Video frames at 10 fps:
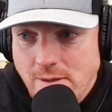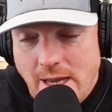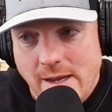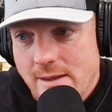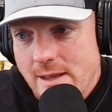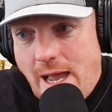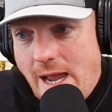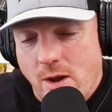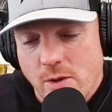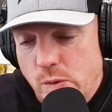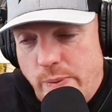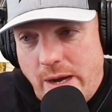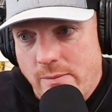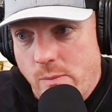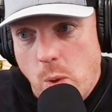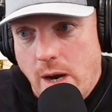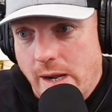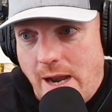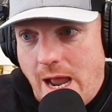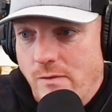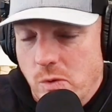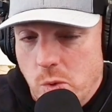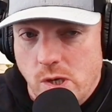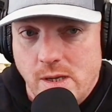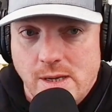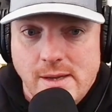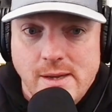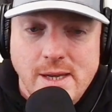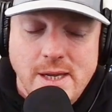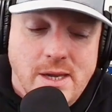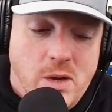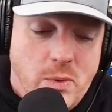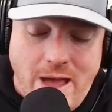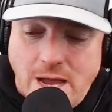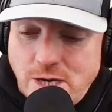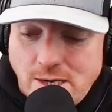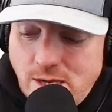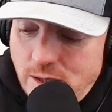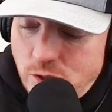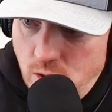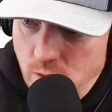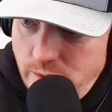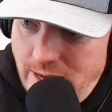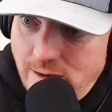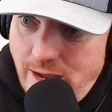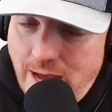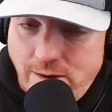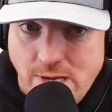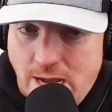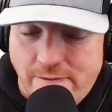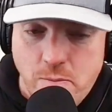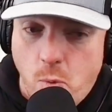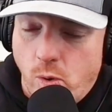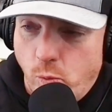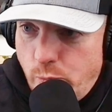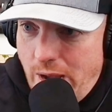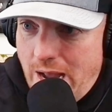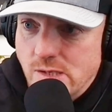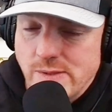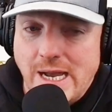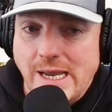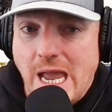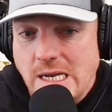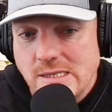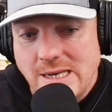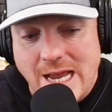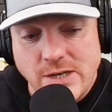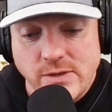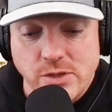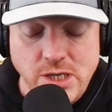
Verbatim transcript: Like, I got all the whoop-pow and more I could ever want. We got Josh down in Charlotte with the Hellcat, who's got even more whoop-pows. We got Candice in Nashville.